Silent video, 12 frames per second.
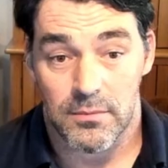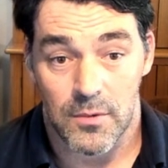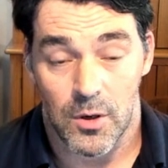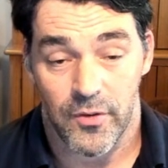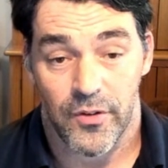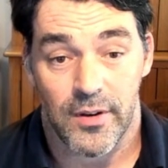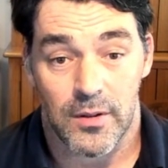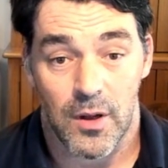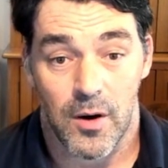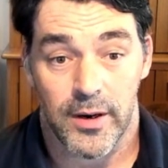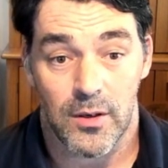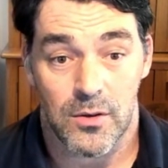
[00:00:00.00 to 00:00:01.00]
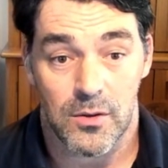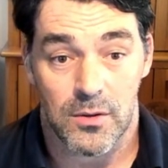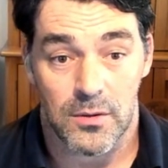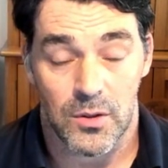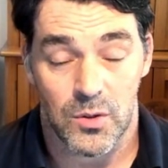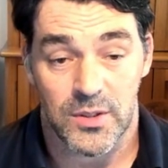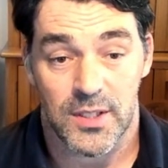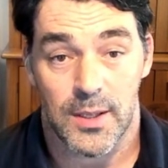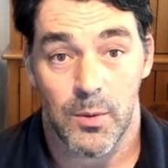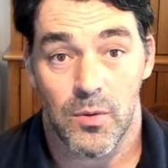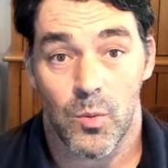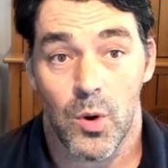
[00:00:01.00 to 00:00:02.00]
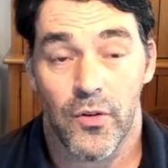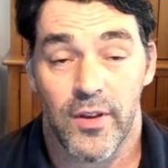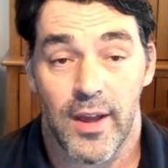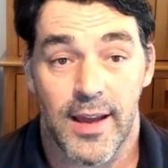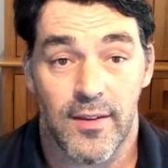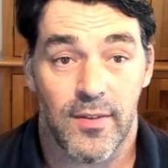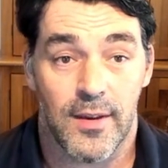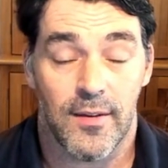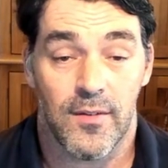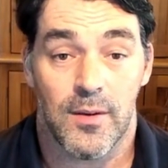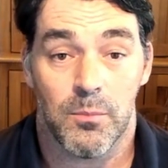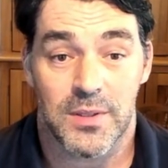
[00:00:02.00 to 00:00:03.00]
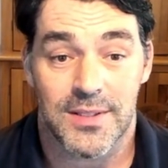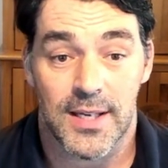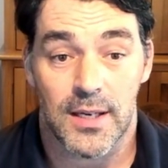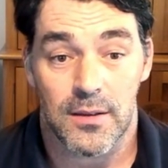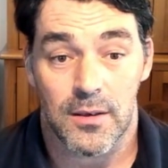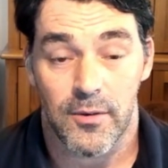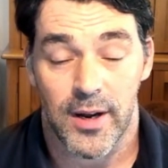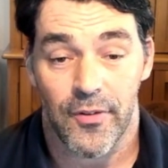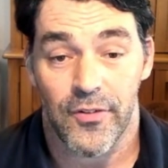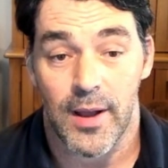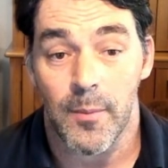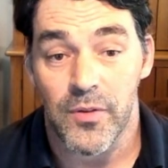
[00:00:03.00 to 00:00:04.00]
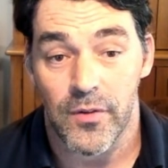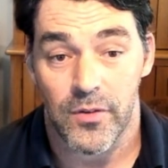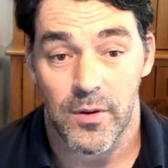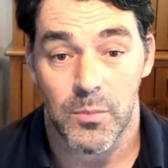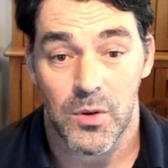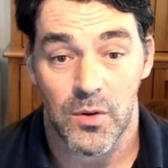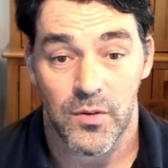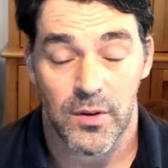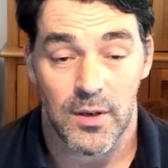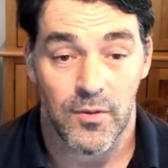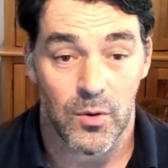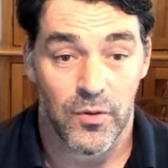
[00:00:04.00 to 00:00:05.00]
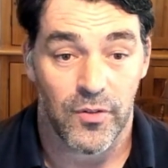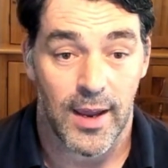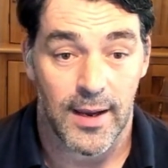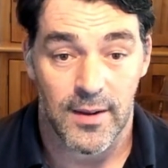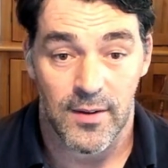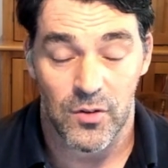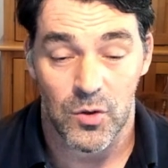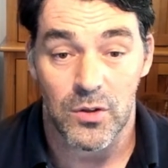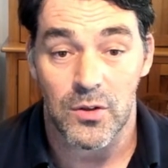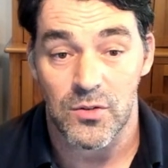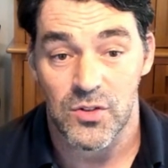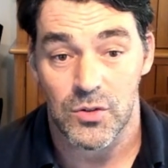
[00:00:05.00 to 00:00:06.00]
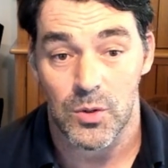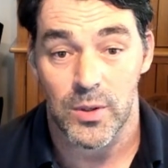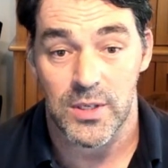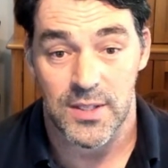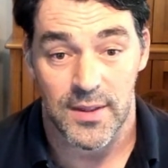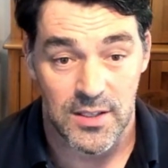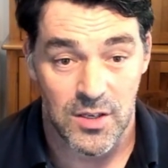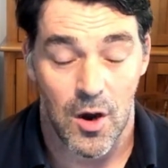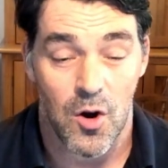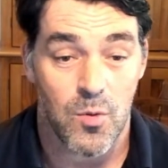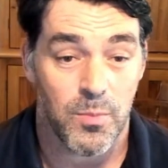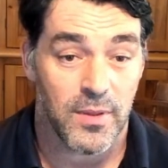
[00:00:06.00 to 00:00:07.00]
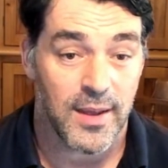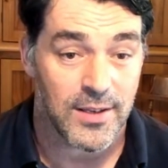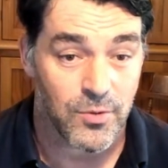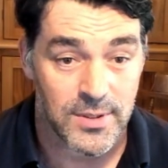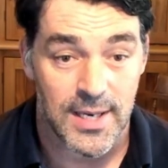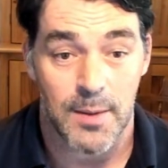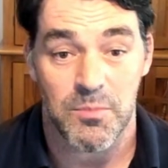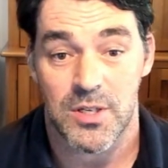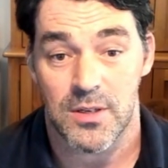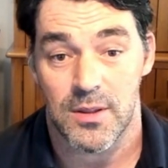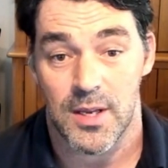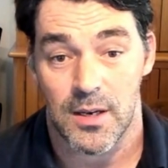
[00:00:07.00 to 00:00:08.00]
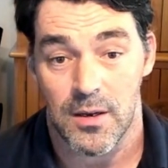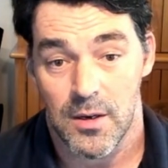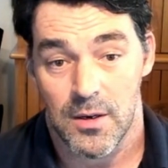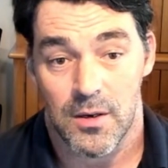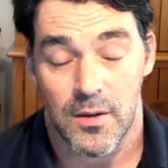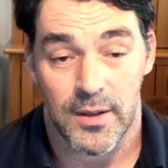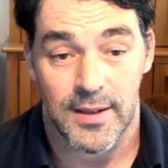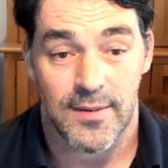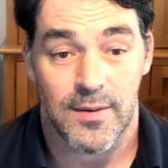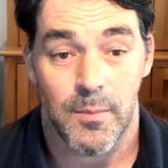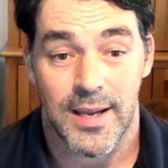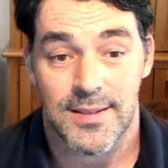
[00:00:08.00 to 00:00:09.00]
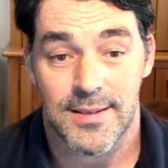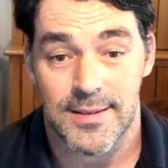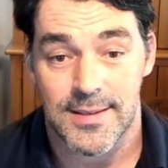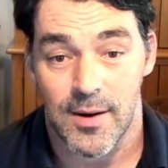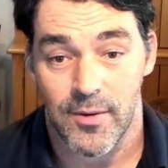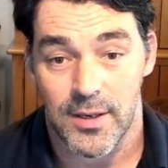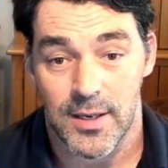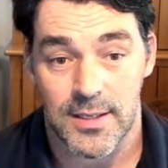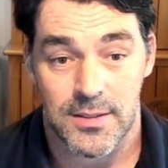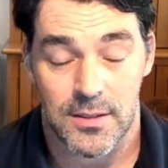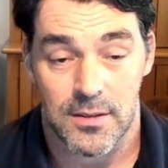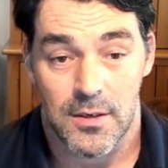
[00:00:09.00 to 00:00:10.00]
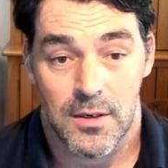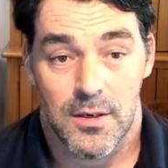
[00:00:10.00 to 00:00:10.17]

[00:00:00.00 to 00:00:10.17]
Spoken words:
Obviously, Laurie, you're dealing with worst case things, in particular around substance abuse, and if you're saying there's good news stories and there's hope and there's redemption, then I think that's a message that we need to